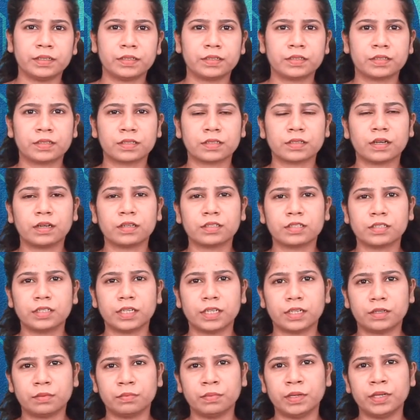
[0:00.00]
it's a
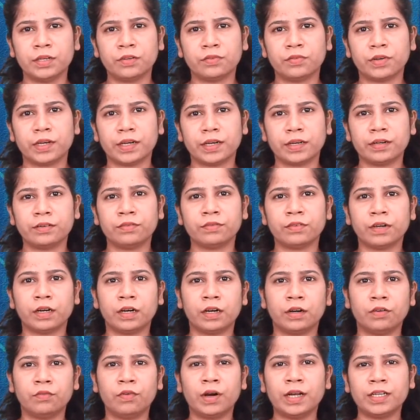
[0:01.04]
statement where
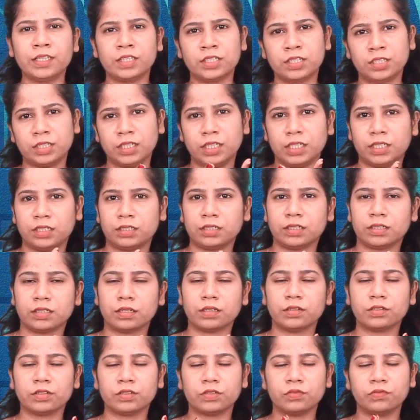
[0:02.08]
one
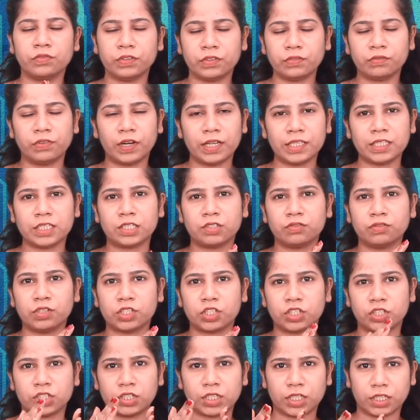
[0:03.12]

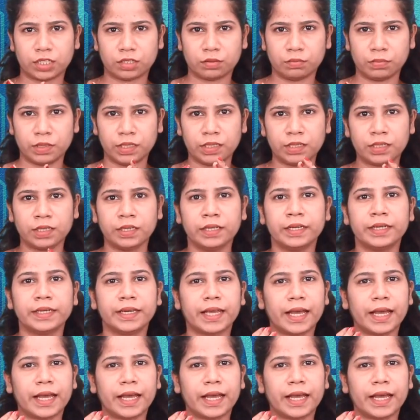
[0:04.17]
switch statement